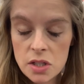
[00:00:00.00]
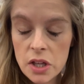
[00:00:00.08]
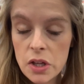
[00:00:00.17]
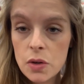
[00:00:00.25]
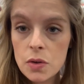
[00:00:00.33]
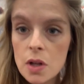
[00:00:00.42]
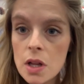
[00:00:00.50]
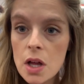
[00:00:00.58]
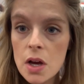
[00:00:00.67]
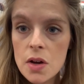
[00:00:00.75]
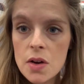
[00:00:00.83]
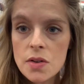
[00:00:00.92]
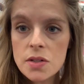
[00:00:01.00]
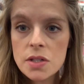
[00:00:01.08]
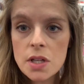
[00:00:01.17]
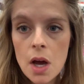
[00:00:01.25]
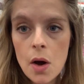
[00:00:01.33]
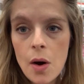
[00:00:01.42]
cute clothes.
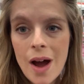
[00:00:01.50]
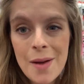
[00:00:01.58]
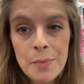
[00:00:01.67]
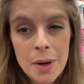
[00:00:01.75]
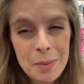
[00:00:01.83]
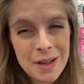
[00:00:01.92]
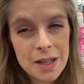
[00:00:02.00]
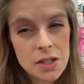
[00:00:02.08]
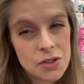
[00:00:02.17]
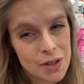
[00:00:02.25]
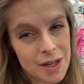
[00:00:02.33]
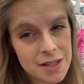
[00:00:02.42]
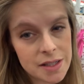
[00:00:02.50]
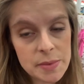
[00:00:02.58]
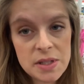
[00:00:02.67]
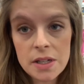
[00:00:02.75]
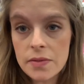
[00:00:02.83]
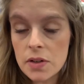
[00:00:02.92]
So I'm probably gonna try some
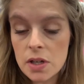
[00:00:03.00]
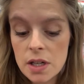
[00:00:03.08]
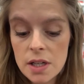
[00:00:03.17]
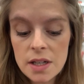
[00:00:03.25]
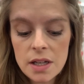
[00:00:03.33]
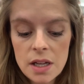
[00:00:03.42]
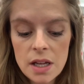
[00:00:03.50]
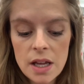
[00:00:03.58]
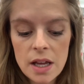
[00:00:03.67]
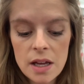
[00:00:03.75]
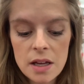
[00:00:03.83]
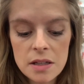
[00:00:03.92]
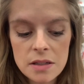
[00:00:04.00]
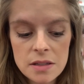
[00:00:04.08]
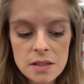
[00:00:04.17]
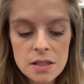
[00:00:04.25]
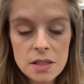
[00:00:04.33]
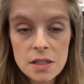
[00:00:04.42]
stuff on and
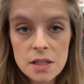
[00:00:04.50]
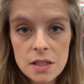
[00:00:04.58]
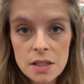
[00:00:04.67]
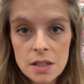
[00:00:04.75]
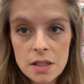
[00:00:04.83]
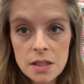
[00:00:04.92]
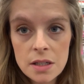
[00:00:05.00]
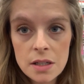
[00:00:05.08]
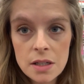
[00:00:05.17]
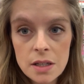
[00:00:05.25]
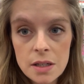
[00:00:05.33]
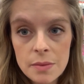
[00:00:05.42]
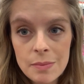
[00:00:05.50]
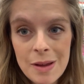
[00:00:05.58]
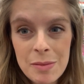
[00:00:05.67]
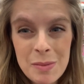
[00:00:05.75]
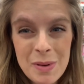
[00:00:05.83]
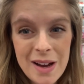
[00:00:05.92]

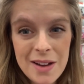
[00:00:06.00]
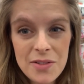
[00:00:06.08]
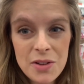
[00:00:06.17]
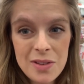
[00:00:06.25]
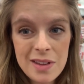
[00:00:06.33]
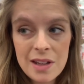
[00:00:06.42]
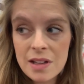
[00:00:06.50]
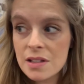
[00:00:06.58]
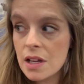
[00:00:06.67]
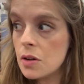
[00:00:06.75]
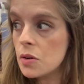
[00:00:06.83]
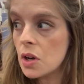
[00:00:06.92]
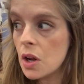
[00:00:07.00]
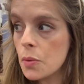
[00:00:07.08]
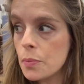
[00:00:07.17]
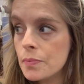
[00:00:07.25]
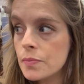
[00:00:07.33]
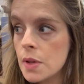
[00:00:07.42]
maybe buy a few things, I don't know.
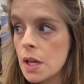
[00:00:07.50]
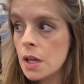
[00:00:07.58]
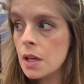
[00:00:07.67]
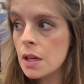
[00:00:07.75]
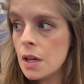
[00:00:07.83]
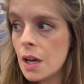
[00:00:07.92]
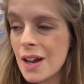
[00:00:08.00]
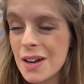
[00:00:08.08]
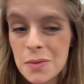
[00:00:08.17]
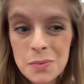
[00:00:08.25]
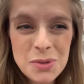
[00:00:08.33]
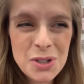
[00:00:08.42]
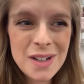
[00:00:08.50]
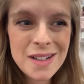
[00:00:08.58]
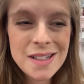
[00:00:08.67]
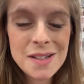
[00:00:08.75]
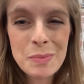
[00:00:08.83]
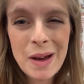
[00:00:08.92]
And I'm trying
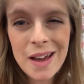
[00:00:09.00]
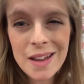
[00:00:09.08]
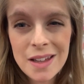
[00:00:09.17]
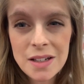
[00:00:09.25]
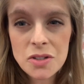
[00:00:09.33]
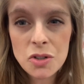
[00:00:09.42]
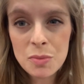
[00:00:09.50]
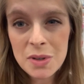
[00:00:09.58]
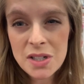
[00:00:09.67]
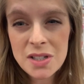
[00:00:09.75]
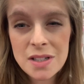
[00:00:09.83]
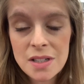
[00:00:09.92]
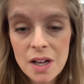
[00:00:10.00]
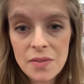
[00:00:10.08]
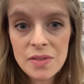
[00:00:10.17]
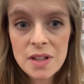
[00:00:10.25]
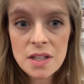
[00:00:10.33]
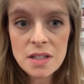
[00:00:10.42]
not to buy like too much stuff
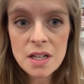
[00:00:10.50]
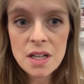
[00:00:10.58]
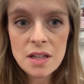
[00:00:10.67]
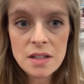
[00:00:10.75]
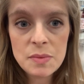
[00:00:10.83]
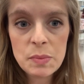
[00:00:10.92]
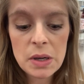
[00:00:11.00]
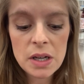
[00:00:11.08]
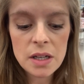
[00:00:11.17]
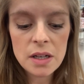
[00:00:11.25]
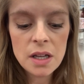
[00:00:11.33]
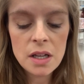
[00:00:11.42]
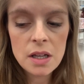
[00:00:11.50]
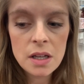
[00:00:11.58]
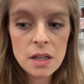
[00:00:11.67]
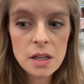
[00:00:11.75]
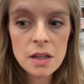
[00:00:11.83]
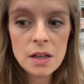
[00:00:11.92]
these days, but
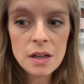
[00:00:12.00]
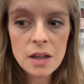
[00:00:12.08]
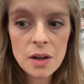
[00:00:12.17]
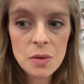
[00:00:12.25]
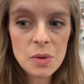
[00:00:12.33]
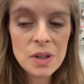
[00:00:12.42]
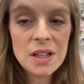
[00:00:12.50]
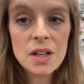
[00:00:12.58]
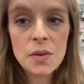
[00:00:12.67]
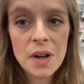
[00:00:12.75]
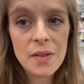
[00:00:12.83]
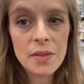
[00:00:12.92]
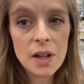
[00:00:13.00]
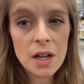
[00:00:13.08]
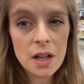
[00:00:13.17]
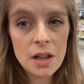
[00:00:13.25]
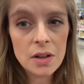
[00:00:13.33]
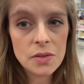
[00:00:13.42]
I really don't have a lot
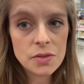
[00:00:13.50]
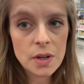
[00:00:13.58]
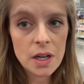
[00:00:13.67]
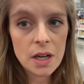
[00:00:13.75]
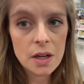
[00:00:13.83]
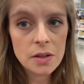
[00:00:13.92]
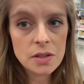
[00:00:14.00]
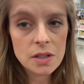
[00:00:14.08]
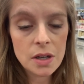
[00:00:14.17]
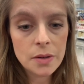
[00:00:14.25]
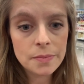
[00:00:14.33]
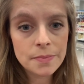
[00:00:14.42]
of clothes right now, so